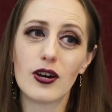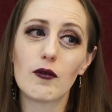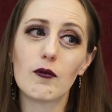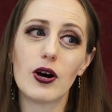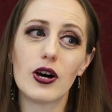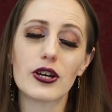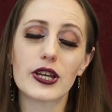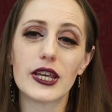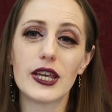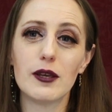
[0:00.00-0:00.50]

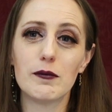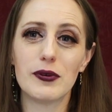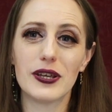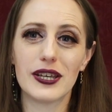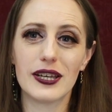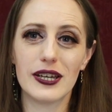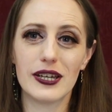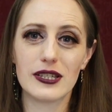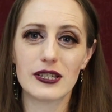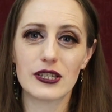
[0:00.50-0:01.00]
while keeping
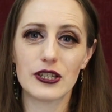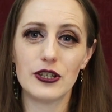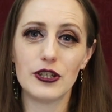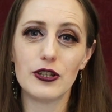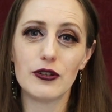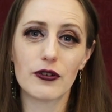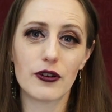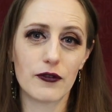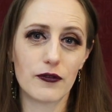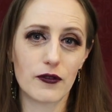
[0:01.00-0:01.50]
it
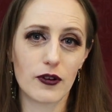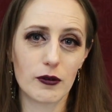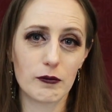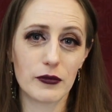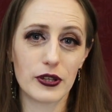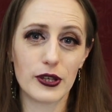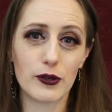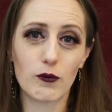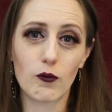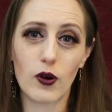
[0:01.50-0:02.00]

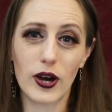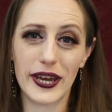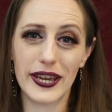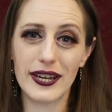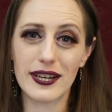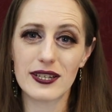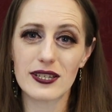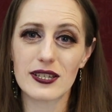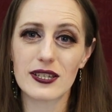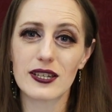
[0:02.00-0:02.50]
uniformly
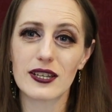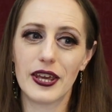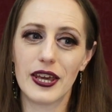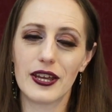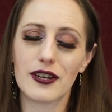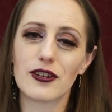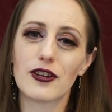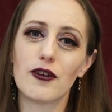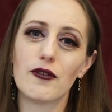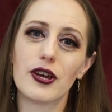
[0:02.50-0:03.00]
white
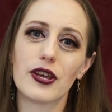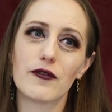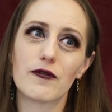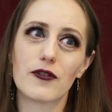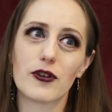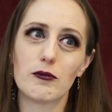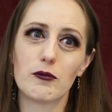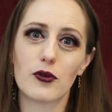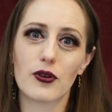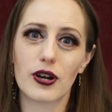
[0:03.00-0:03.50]
and going
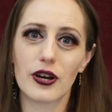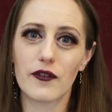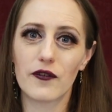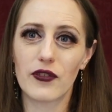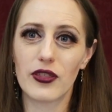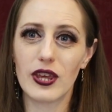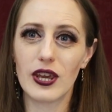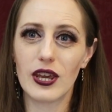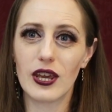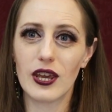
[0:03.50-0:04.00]
for more of
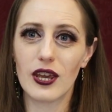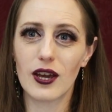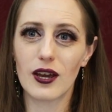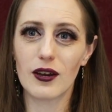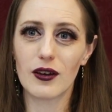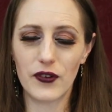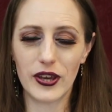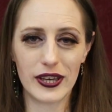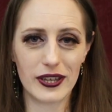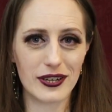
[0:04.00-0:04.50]
the
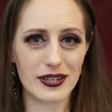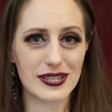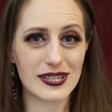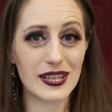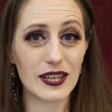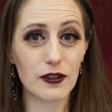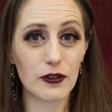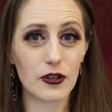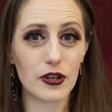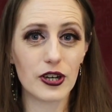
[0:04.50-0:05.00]

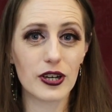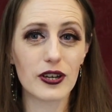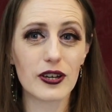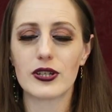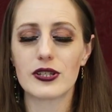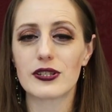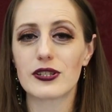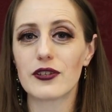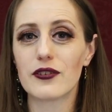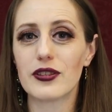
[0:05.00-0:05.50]
fantasy look.
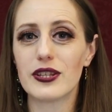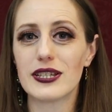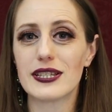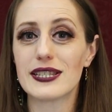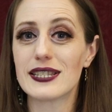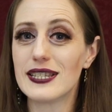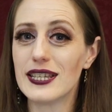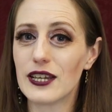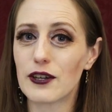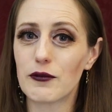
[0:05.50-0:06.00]
So this
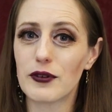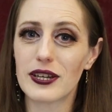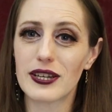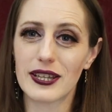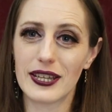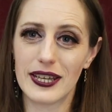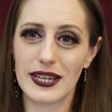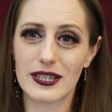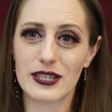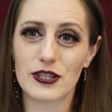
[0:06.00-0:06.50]
sequined
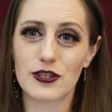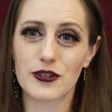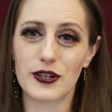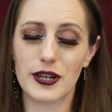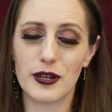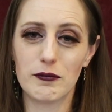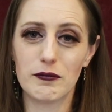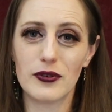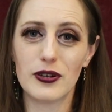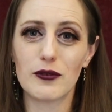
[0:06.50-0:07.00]
lace
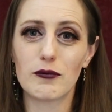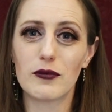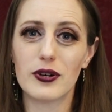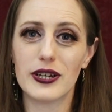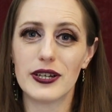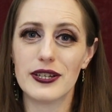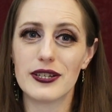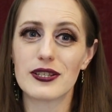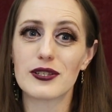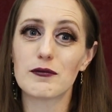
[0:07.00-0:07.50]
trim
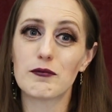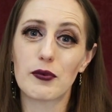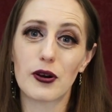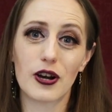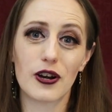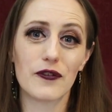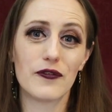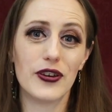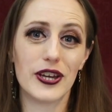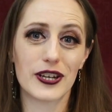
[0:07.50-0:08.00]
was
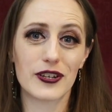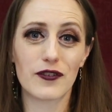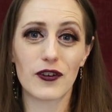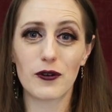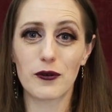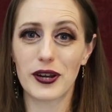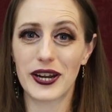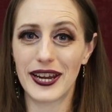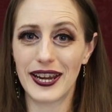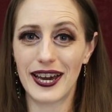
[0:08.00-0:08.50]
perfect for
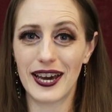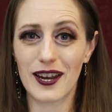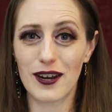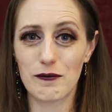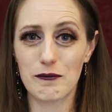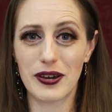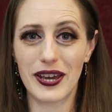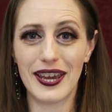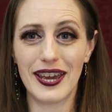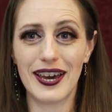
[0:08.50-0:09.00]
what I had
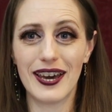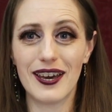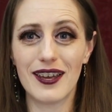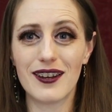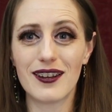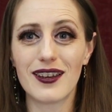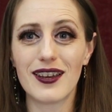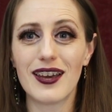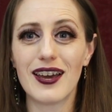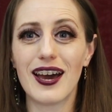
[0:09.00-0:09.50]
in my
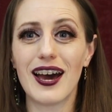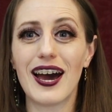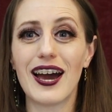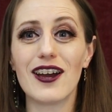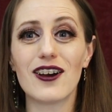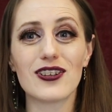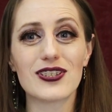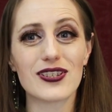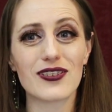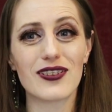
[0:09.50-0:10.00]
head. I
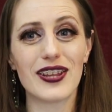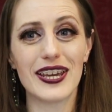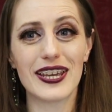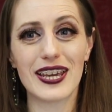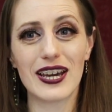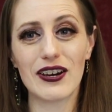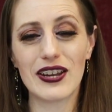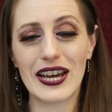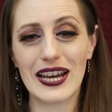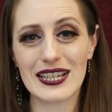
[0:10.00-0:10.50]
also like
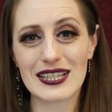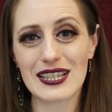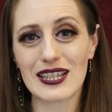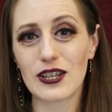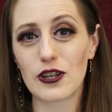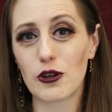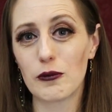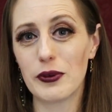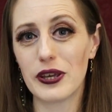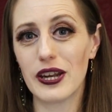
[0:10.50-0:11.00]
how it adds a
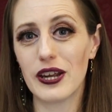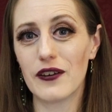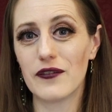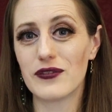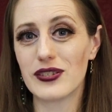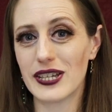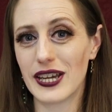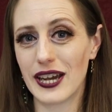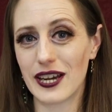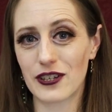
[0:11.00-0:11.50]
little bit of
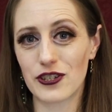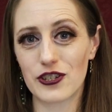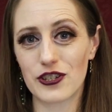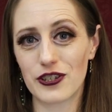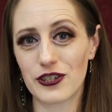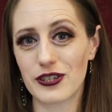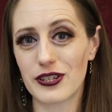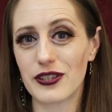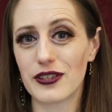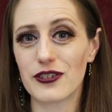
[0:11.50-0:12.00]

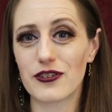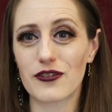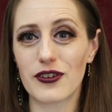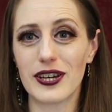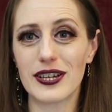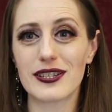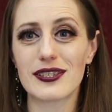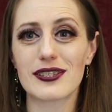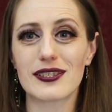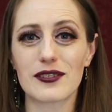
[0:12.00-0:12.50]
texture to the
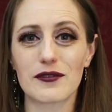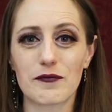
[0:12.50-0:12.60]
dress.